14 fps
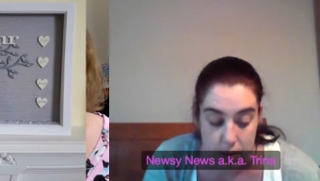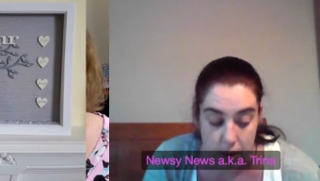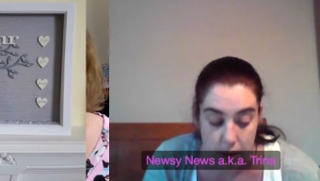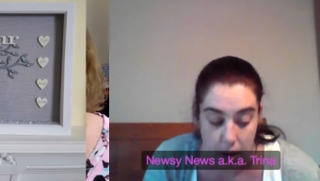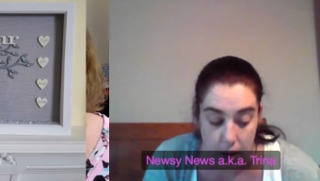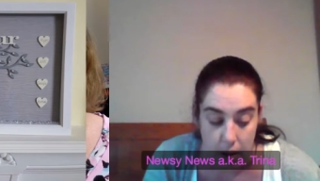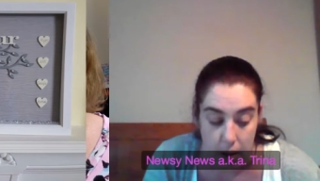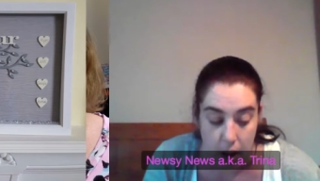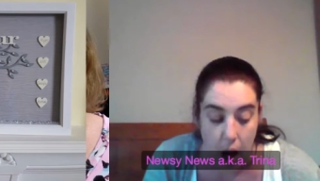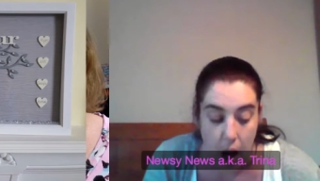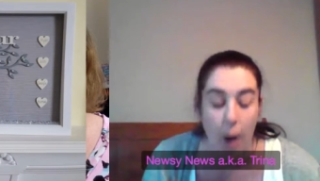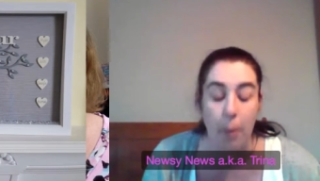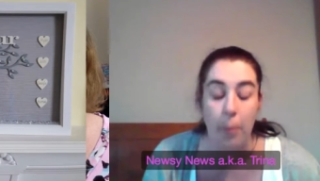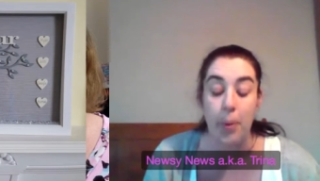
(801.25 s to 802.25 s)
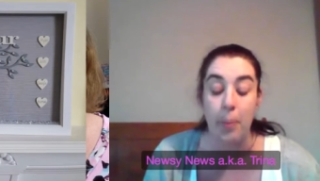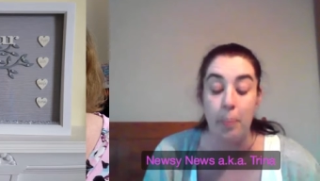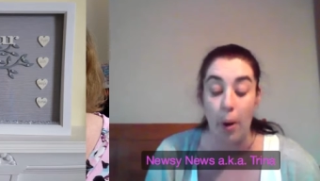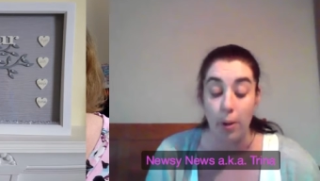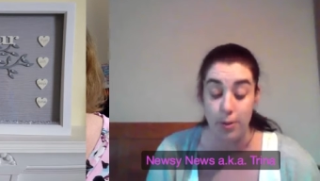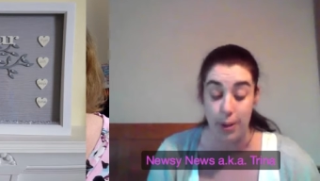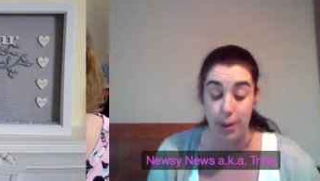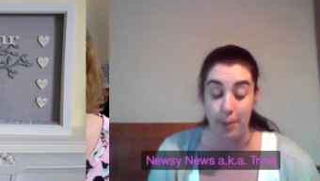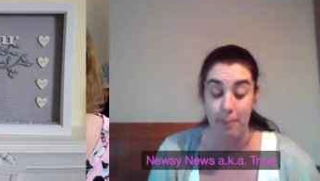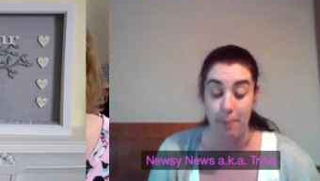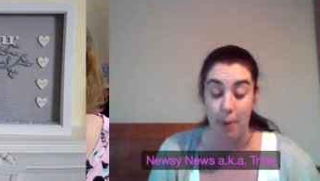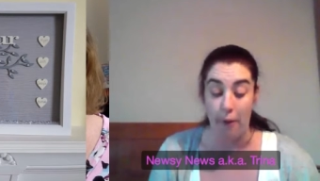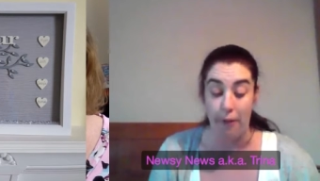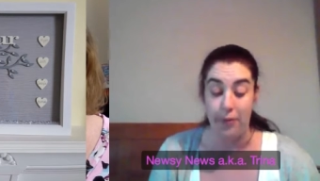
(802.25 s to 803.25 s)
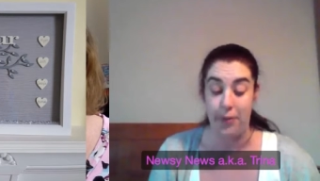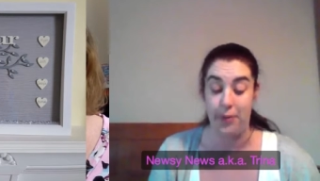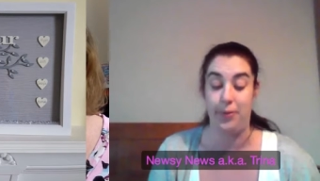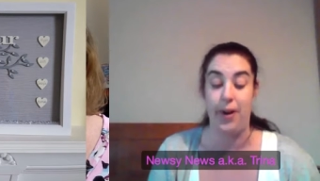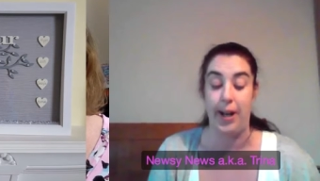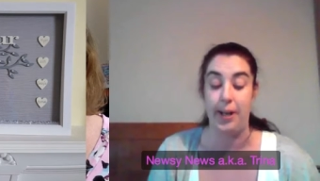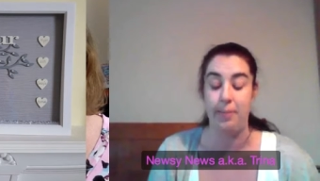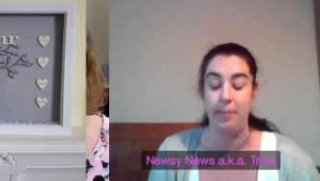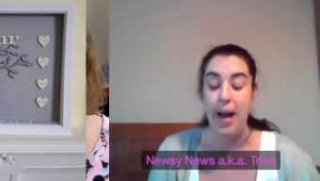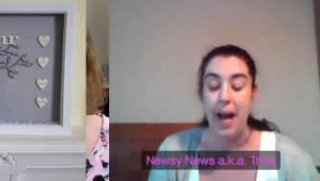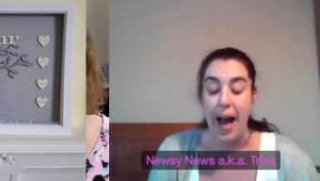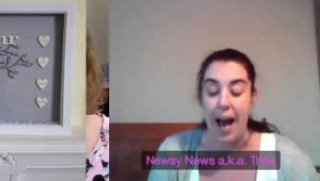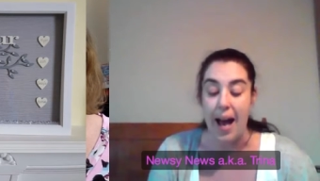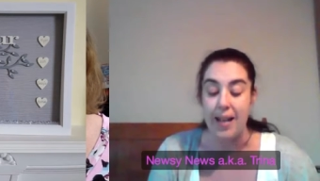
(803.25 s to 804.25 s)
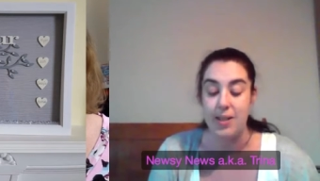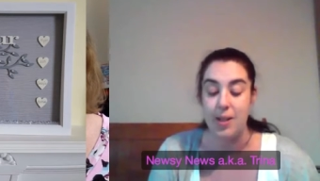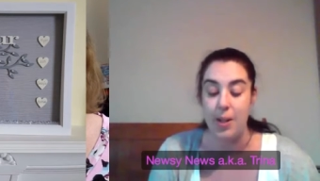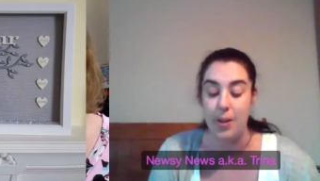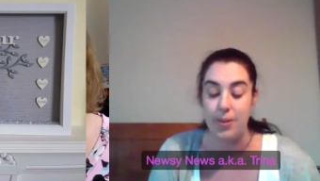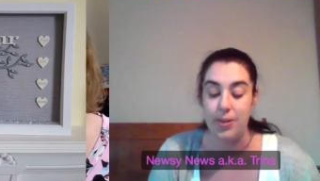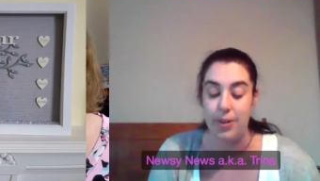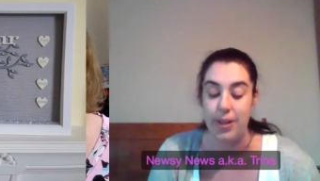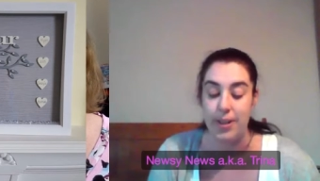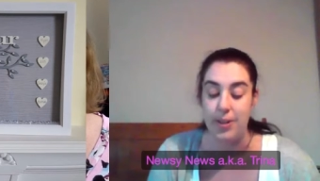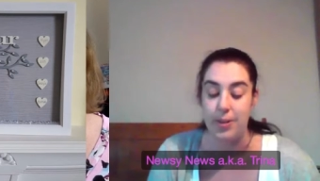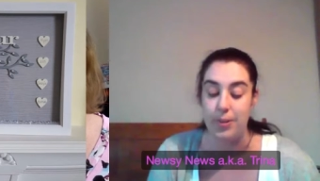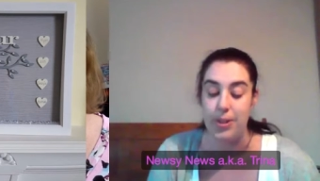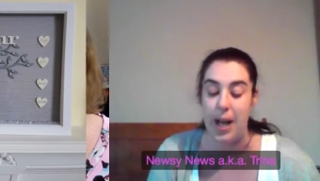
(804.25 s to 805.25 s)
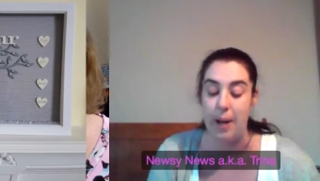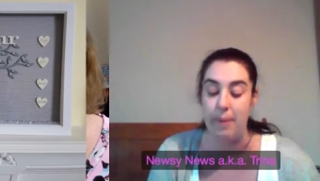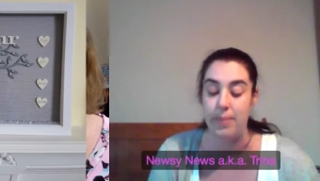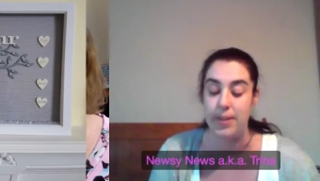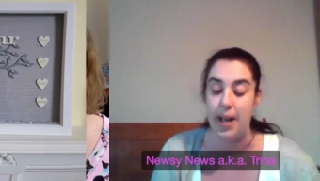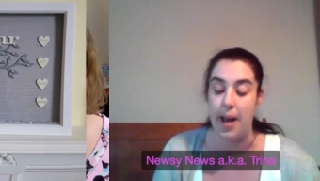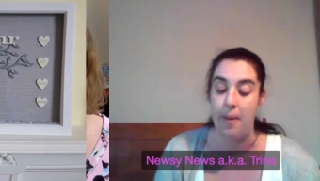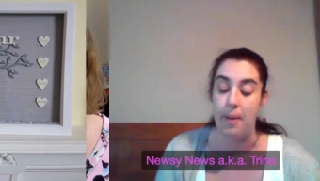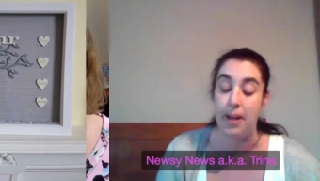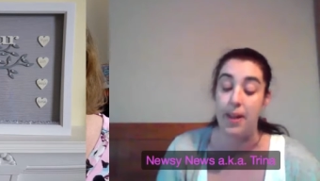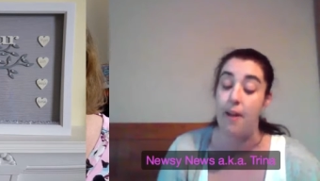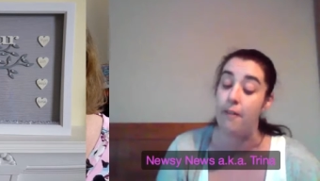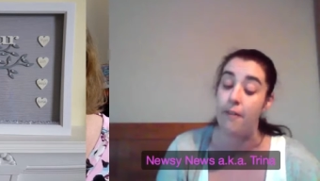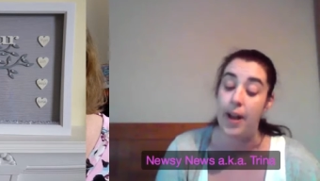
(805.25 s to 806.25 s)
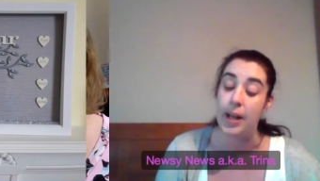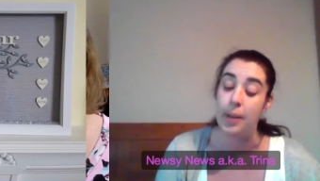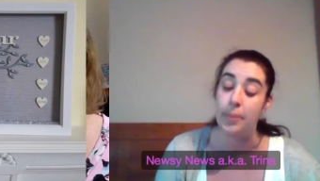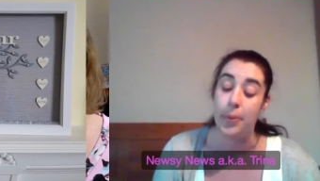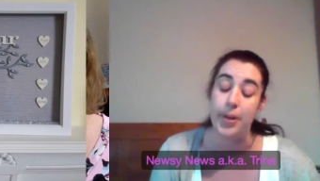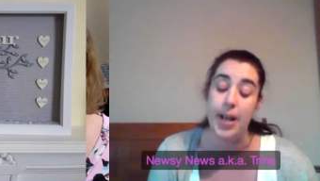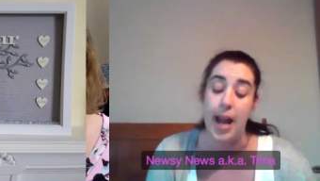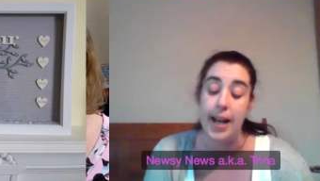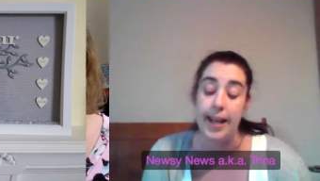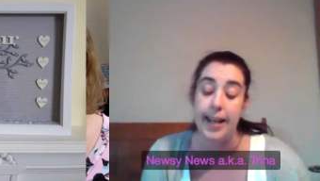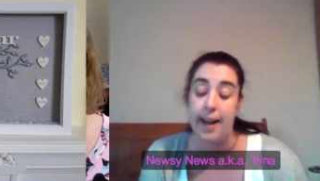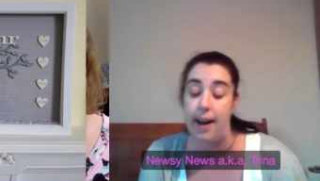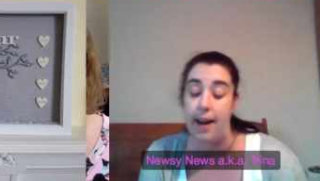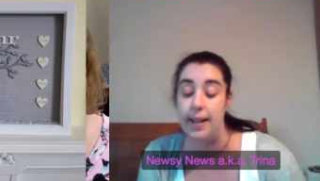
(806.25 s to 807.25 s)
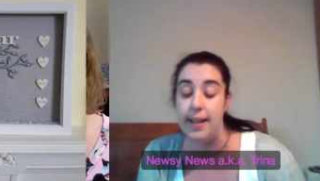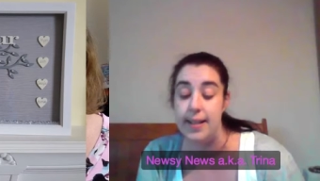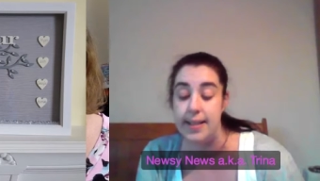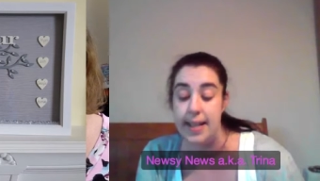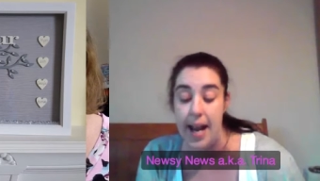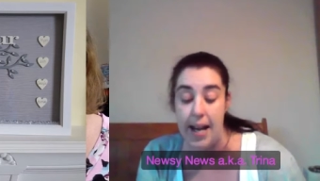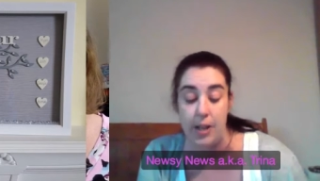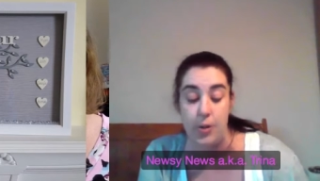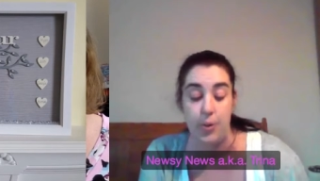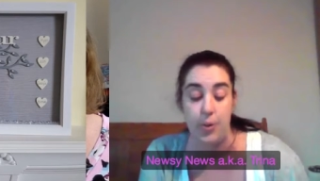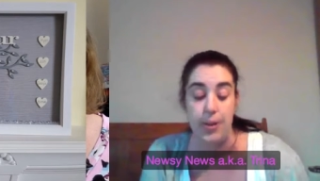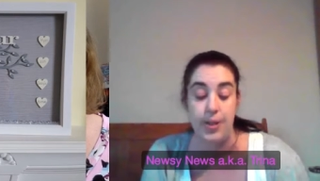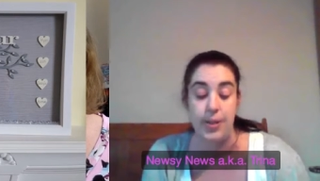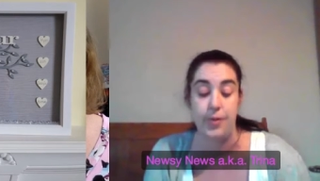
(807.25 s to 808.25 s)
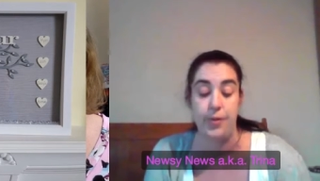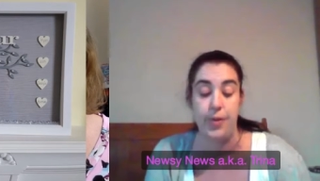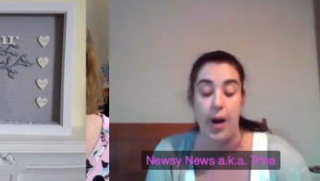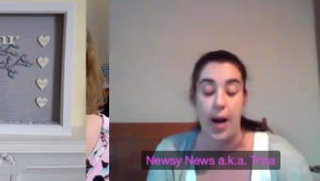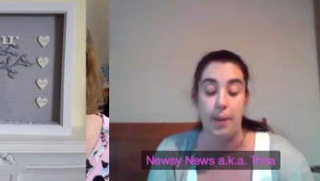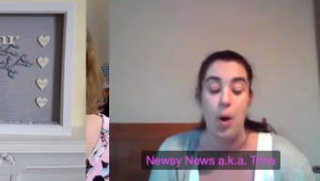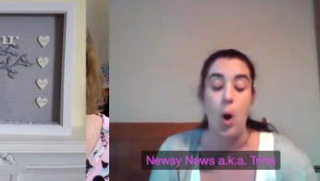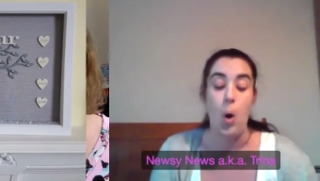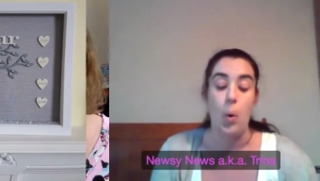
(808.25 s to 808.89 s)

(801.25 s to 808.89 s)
Huh? Oh, the bottom of the frame has loose crystal gems um, and they're available in any colours and any choice of frame.